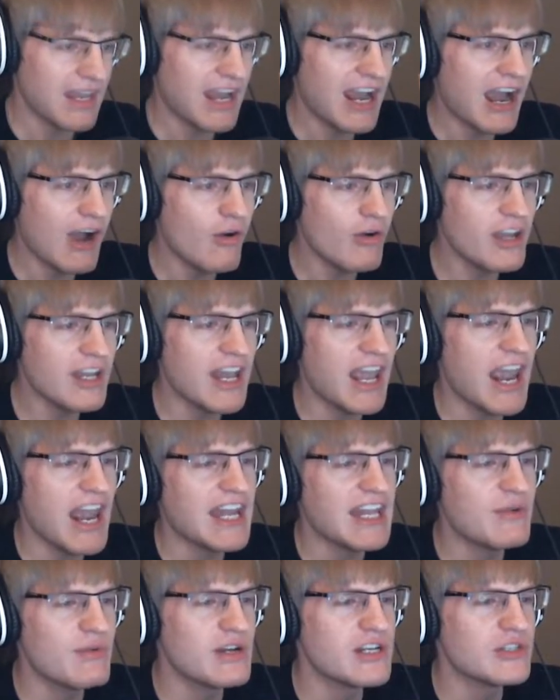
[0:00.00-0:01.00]
How could
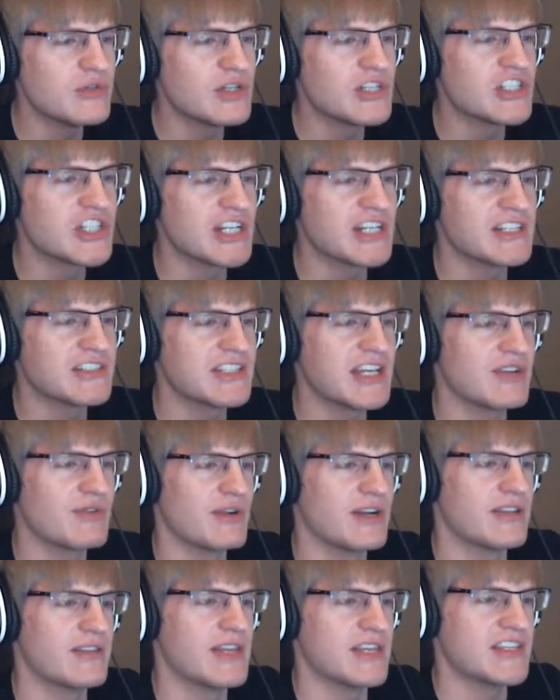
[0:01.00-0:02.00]
anyone do a genocide
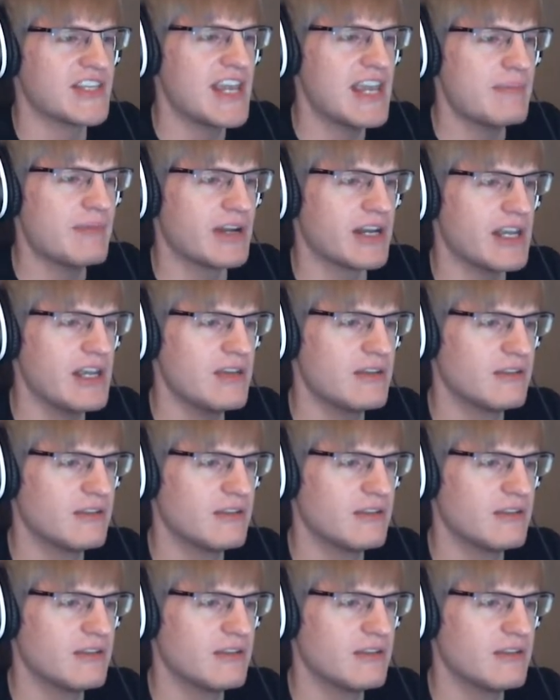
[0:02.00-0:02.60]
run of this? Hey, buddy.